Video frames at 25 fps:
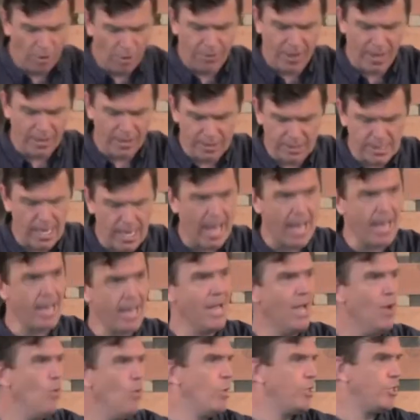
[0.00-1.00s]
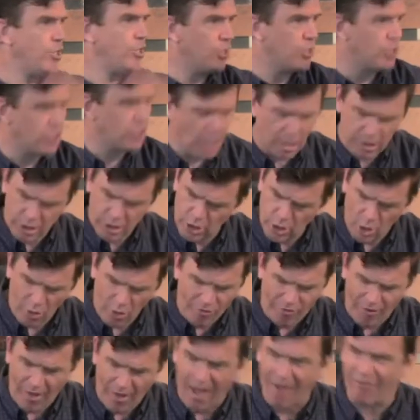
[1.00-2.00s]
they say, which is just so
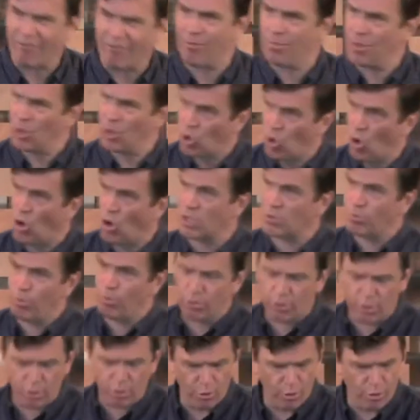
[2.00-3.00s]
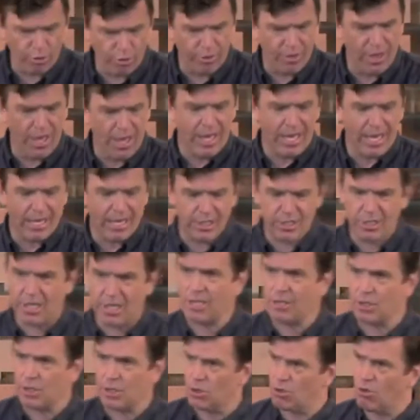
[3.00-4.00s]
far from the gospel truth in
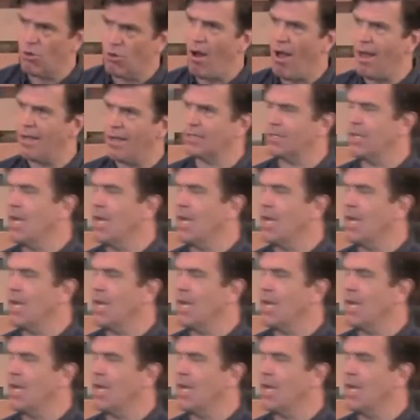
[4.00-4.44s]
Jesus Christ.